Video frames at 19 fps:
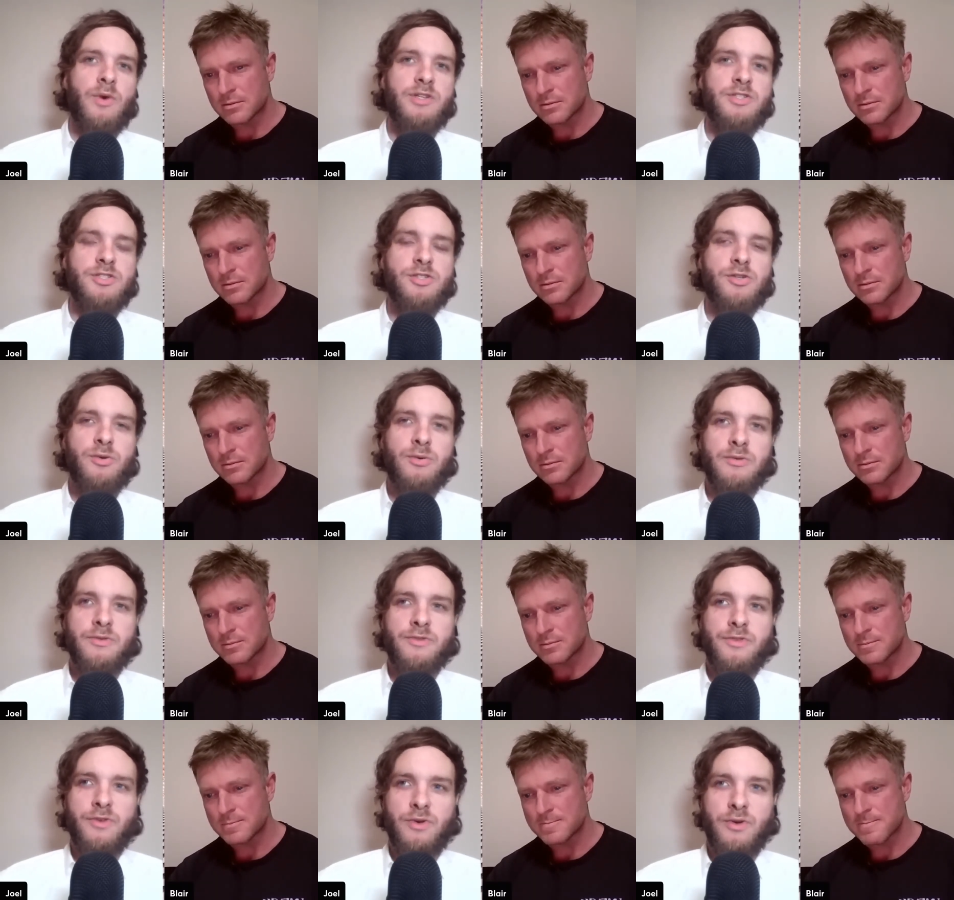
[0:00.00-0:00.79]
Speaker 1: one school
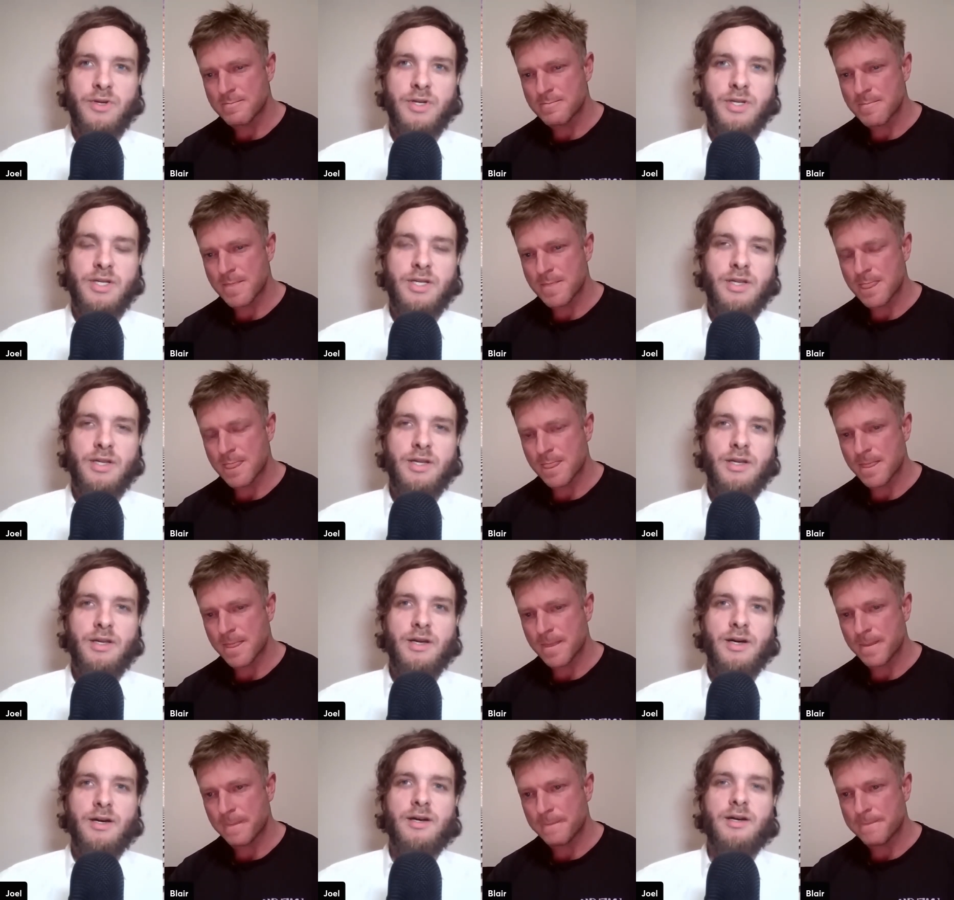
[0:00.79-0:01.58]
of thought in
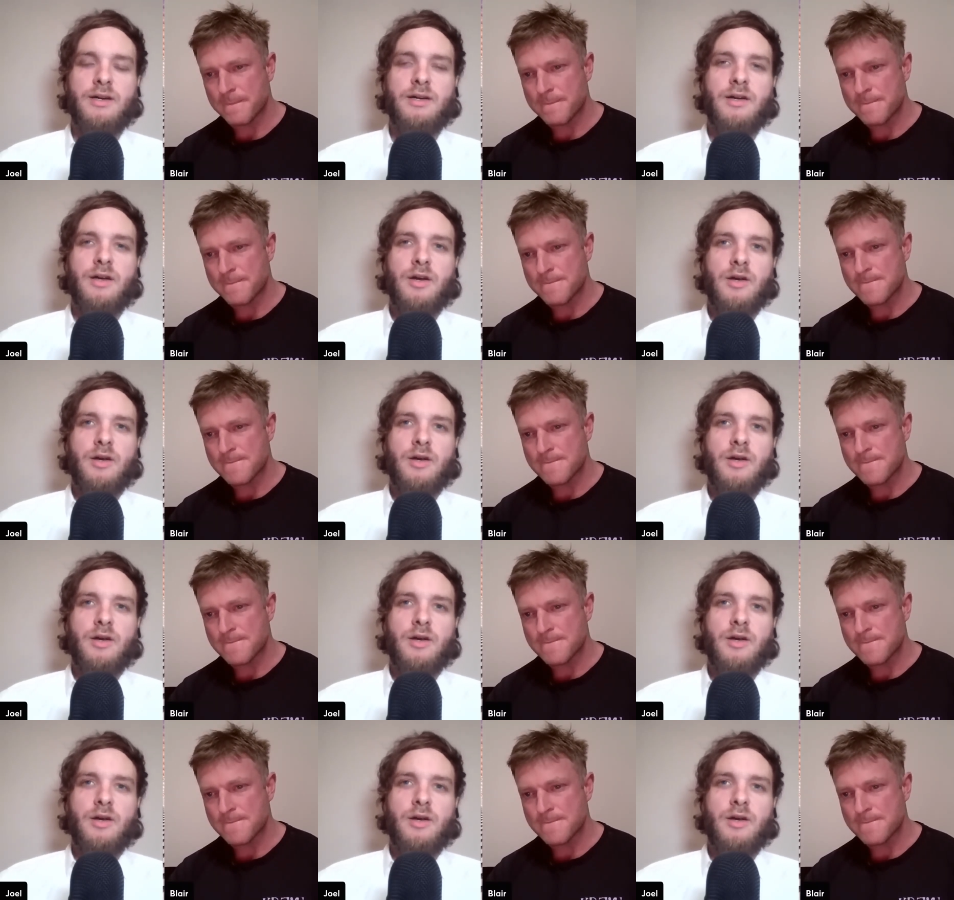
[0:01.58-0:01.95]
the uh,